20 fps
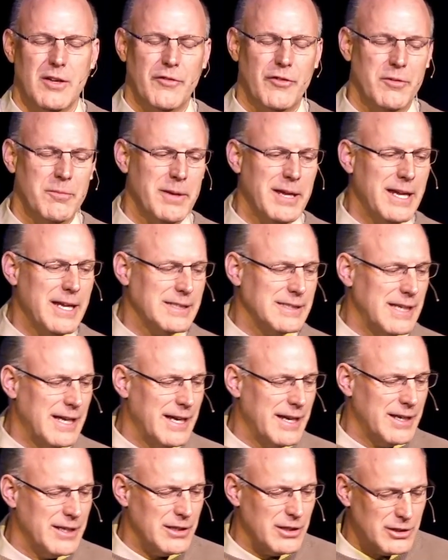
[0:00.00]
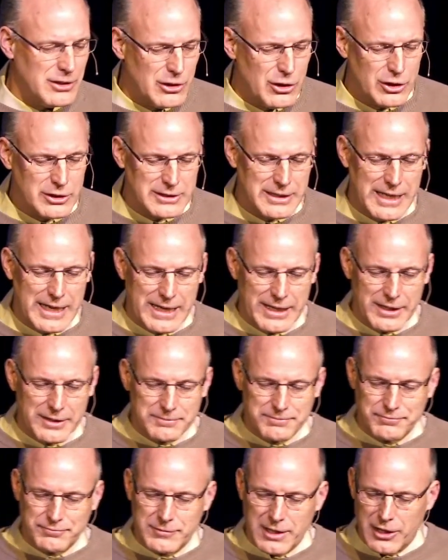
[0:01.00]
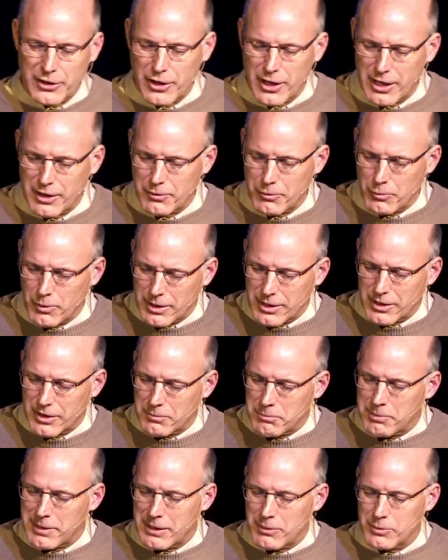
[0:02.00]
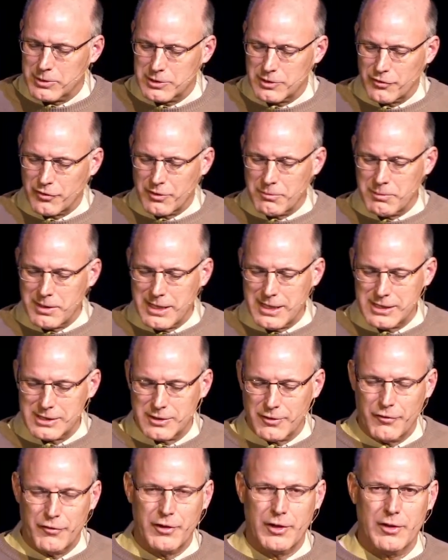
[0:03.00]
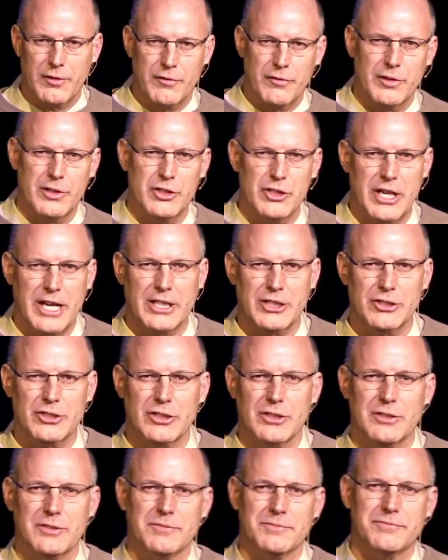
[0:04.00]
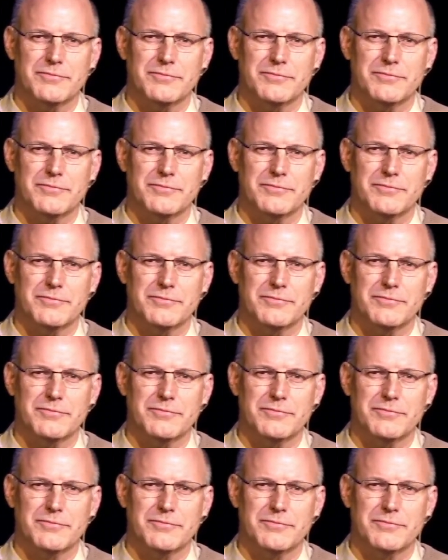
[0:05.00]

For me, as I looked at it, I thought one of the big ones for me is the fear of rejection.